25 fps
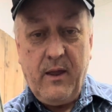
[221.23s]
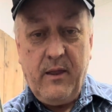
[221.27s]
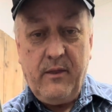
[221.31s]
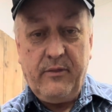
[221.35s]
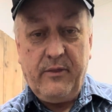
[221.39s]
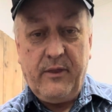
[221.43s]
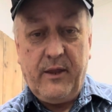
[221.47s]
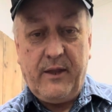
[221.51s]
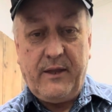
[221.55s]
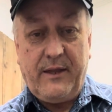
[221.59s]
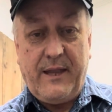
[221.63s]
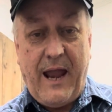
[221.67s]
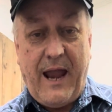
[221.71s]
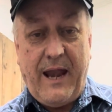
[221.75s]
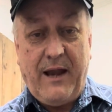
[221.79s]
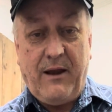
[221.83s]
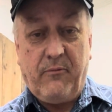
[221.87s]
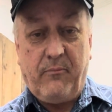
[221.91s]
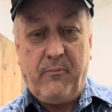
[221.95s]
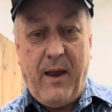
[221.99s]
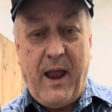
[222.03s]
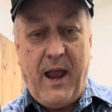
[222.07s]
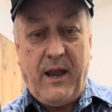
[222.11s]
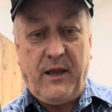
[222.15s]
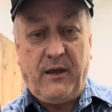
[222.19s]
the date of
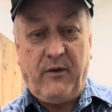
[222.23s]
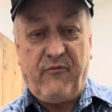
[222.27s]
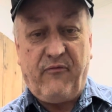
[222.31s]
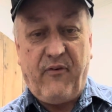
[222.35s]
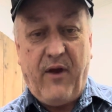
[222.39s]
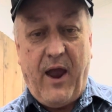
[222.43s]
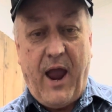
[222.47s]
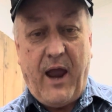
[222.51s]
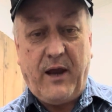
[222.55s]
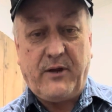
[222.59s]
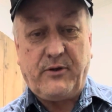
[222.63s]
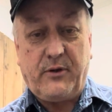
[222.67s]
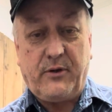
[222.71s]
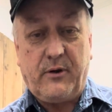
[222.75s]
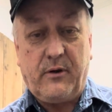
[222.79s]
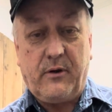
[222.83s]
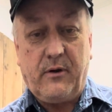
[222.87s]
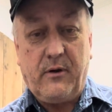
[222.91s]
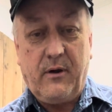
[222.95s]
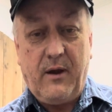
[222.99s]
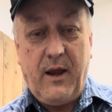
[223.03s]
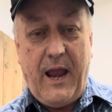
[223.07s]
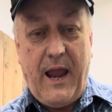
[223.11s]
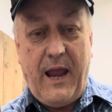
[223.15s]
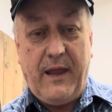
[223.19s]

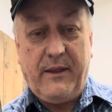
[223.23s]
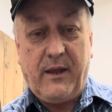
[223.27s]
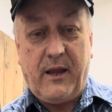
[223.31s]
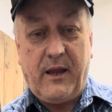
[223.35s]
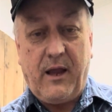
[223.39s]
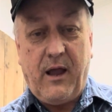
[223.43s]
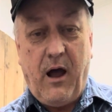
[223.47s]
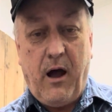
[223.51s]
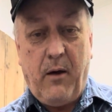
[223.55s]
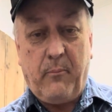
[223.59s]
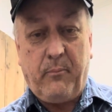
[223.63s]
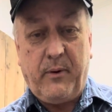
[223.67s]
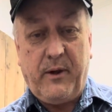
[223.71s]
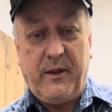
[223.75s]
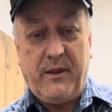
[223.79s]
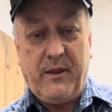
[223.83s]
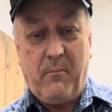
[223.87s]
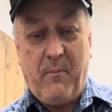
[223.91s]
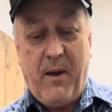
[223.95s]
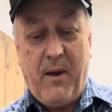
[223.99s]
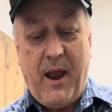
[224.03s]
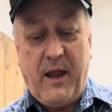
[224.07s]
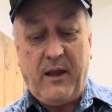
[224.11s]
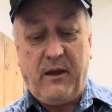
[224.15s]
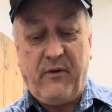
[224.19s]
manufacture and the company that
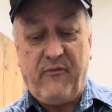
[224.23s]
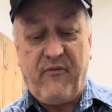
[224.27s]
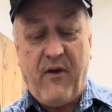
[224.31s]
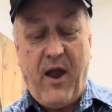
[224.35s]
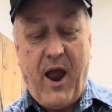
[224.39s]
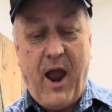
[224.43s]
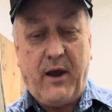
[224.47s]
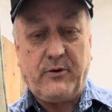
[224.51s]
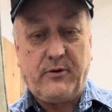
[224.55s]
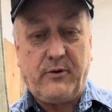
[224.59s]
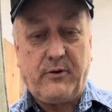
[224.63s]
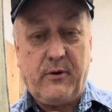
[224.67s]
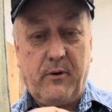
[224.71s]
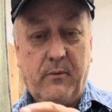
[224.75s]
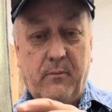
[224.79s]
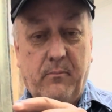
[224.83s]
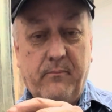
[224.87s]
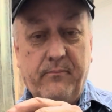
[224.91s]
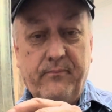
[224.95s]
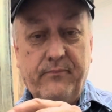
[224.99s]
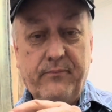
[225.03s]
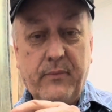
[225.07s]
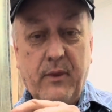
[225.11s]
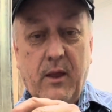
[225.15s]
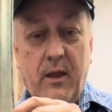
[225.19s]
manufactured them.
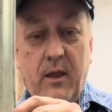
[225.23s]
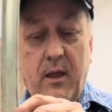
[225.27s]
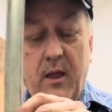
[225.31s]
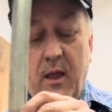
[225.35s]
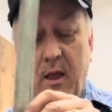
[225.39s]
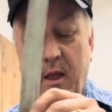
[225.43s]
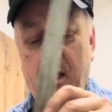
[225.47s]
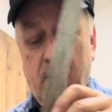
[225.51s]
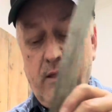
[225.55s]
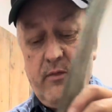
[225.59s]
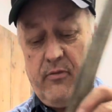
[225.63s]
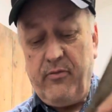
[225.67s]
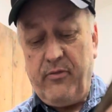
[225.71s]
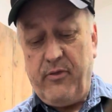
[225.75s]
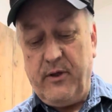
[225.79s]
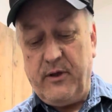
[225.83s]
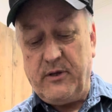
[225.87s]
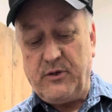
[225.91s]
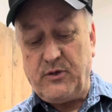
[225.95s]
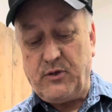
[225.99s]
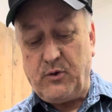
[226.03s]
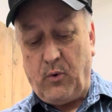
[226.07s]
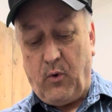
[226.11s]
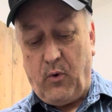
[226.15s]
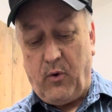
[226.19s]

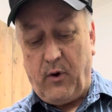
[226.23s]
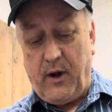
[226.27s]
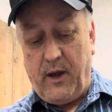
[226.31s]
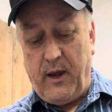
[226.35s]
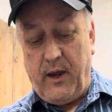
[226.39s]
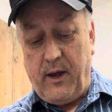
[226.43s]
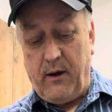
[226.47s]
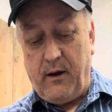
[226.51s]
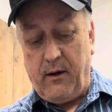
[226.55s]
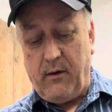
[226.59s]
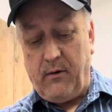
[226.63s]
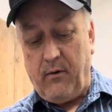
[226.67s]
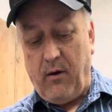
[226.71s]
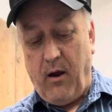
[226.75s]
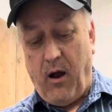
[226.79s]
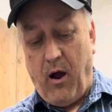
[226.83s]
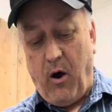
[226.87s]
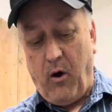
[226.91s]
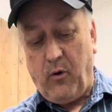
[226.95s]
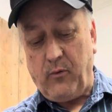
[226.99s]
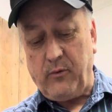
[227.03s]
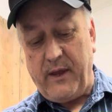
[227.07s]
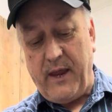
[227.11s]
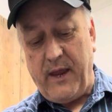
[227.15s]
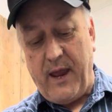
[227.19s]
This sword here
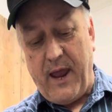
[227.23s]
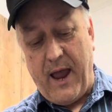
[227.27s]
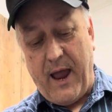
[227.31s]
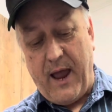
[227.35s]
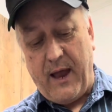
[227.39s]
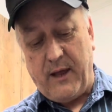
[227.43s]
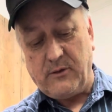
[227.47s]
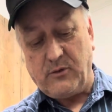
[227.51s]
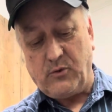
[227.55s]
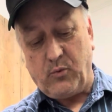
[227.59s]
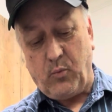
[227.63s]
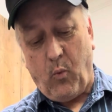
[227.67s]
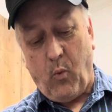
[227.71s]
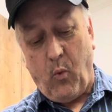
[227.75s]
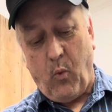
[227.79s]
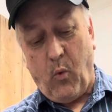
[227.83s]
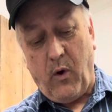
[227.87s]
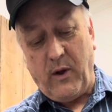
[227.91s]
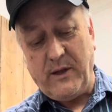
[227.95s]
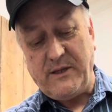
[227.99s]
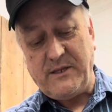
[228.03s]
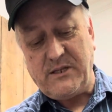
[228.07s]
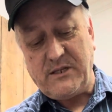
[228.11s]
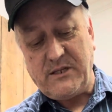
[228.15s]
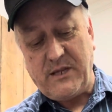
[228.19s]
only has
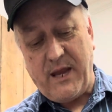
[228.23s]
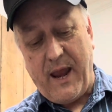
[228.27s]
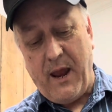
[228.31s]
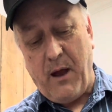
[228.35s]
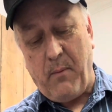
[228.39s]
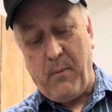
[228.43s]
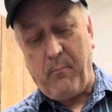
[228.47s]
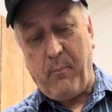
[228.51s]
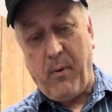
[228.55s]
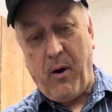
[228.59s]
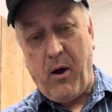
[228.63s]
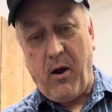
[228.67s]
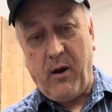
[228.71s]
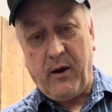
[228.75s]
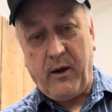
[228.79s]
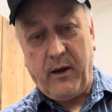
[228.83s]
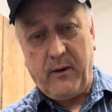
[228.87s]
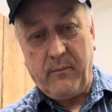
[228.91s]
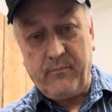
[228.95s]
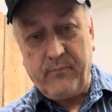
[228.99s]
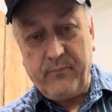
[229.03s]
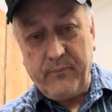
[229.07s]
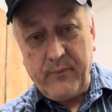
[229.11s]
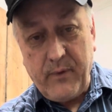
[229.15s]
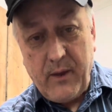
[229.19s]
one stamp on it.
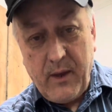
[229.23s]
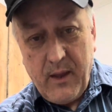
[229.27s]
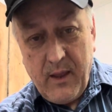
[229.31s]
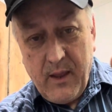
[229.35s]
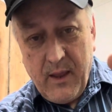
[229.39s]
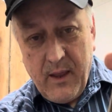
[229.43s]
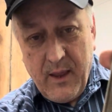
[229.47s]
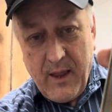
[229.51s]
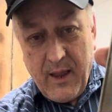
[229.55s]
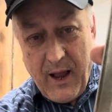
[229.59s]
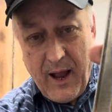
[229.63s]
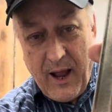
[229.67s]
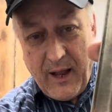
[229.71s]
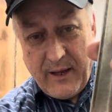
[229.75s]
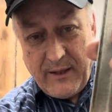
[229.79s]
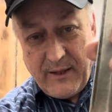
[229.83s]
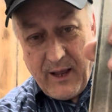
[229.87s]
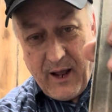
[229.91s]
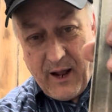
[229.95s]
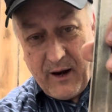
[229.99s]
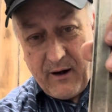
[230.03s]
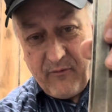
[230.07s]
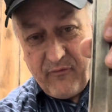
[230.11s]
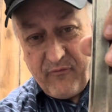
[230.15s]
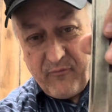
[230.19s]
I
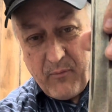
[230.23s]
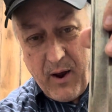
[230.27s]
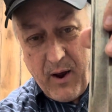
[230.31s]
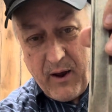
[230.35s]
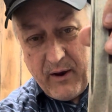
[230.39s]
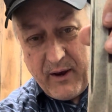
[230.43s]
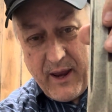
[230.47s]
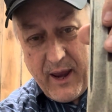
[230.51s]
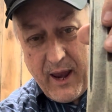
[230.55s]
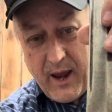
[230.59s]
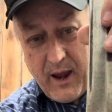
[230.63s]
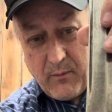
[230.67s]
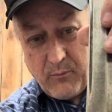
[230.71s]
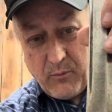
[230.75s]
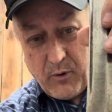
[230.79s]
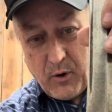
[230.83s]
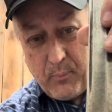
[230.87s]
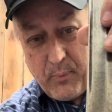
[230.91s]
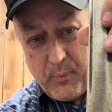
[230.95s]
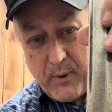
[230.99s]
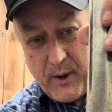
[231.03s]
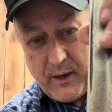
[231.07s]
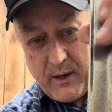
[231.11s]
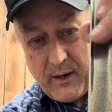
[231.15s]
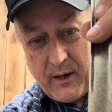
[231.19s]
doubt if my camera will
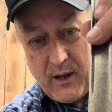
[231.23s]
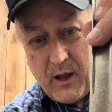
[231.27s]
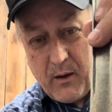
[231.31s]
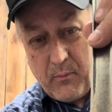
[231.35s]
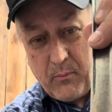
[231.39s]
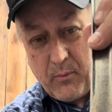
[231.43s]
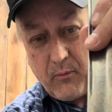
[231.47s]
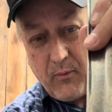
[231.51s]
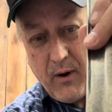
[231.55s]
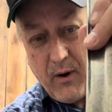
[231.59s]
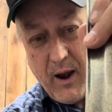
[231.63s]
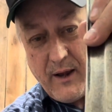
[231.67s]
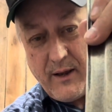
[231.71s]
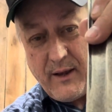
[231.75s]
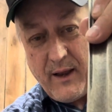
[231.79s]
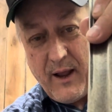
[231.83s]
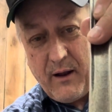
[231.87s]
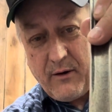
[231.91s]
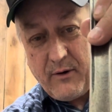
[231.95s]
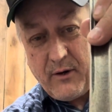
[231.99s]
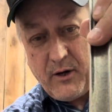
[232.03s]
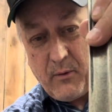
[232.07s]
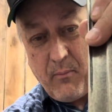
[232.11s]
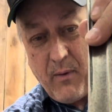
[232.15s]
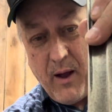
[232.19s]
pick it up, but right
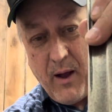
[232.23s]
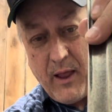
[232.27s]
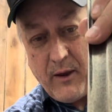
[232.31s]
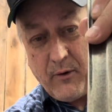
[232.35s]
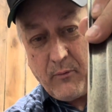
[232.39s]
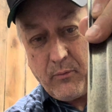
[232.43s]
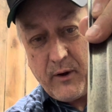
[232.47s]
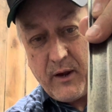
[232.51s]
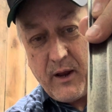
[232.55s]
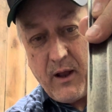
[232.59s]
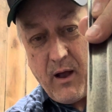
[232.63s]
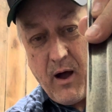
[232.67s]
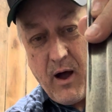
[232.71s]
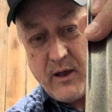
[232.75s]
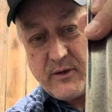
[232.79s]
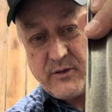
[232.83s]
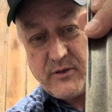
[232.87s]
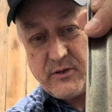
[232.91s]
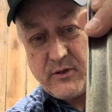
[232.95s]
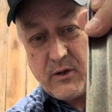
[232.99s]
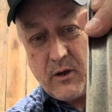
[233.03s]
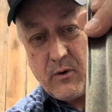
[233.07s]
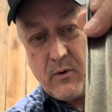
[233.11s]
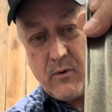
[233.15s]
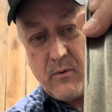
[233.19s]
down here by the
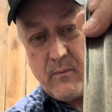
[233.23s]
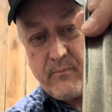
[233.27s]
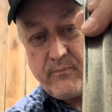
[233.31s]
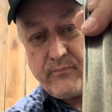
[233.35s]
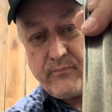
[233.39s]
ricasso,